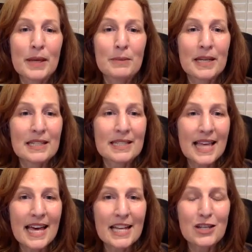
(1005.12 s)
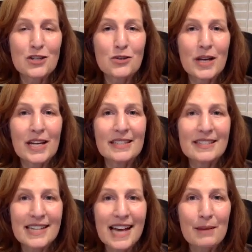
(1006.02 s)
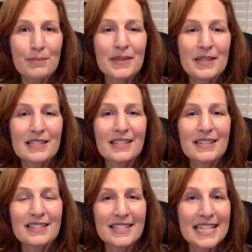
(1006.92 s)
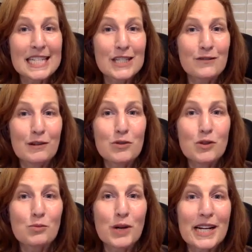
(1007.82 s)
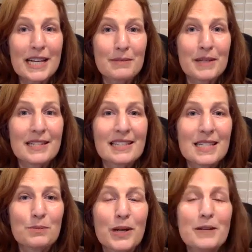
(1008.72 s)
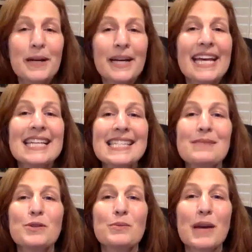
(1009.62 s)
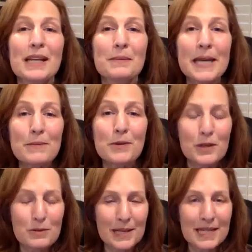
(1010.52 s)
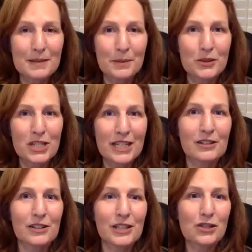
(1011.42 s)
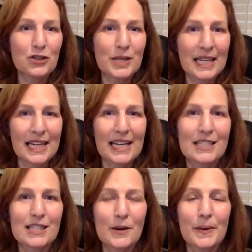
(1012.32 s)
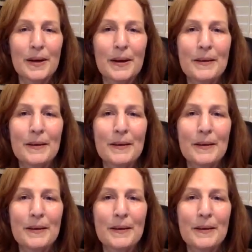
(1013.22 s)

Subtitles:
because then you can stop this disease from spreading, because it's spread by asymptomatic people, which makes it particularly tricky. And so